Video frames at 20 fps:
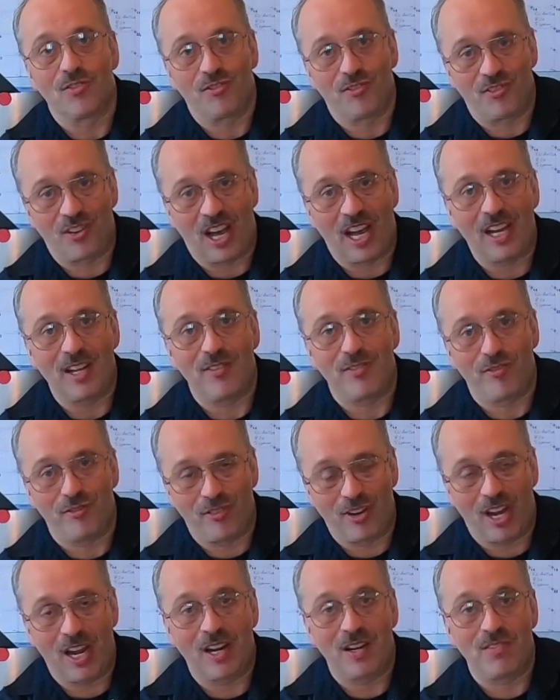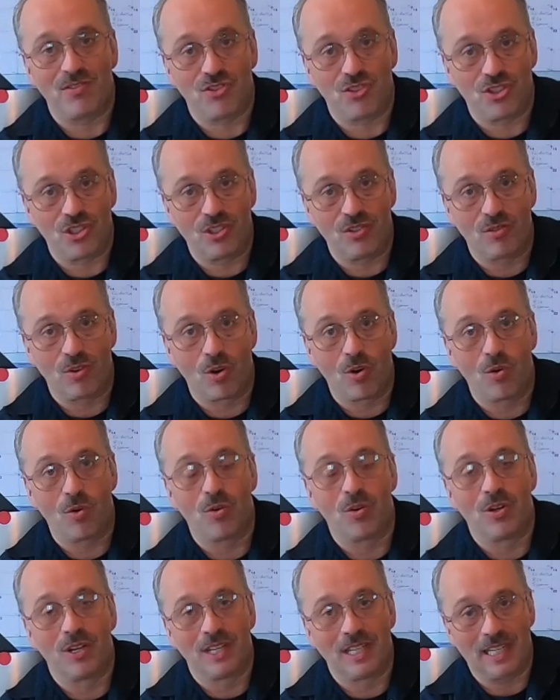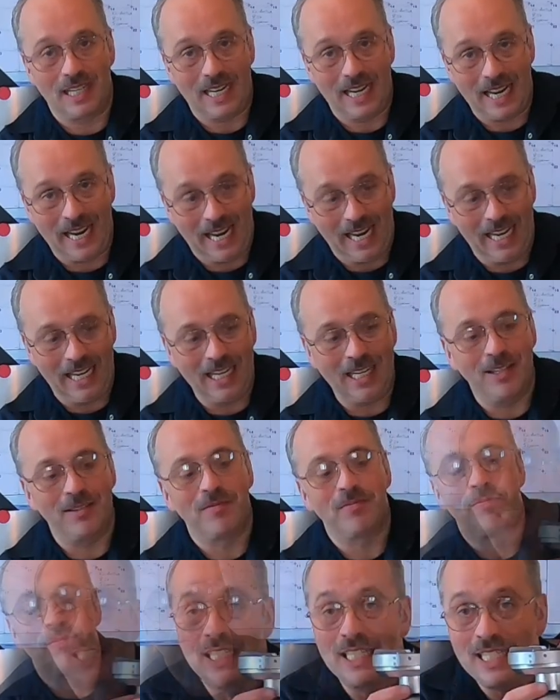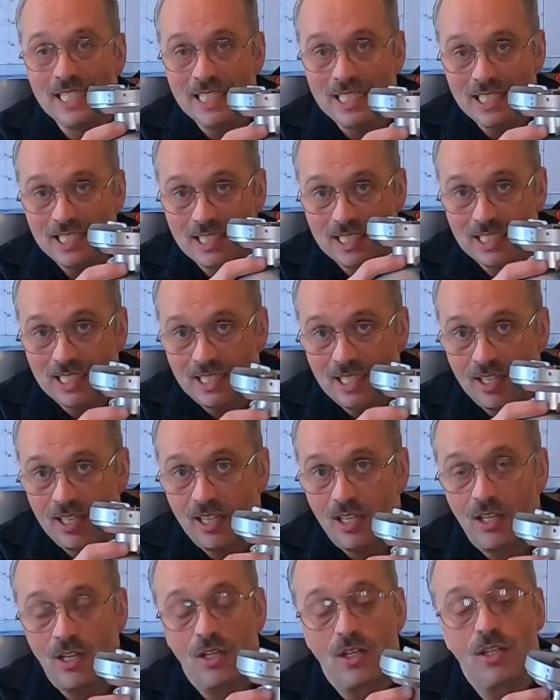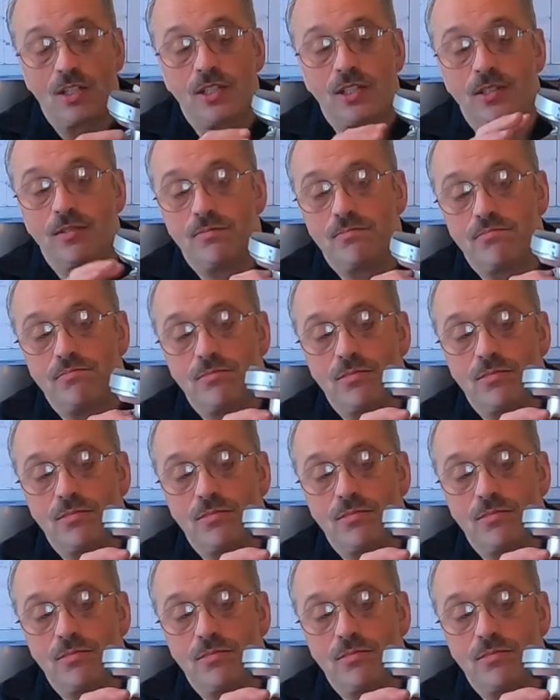550A.